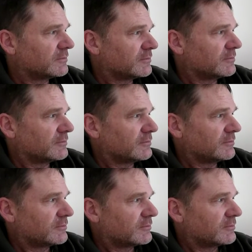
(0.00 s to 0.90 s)

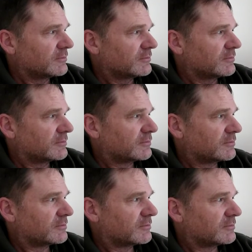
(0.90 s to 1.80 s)

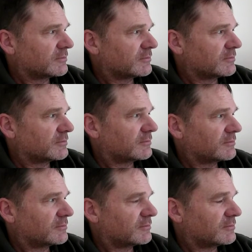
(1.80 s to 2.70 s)

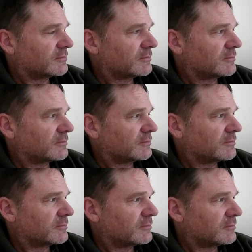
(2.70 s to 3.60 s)

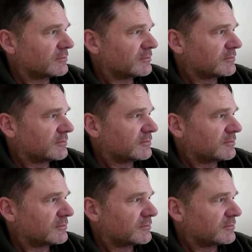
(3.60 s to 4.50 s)

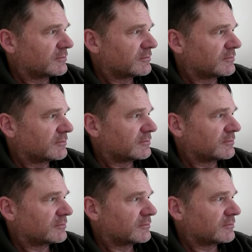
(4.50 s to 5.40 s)

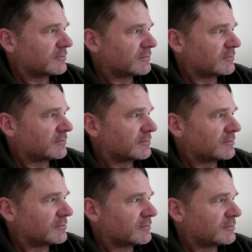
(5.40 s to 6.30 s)

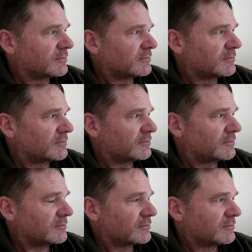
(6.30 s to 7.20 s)

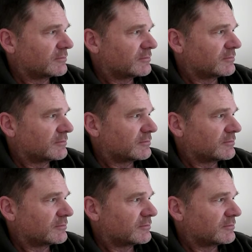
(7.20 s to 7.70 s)
Nobody speaks.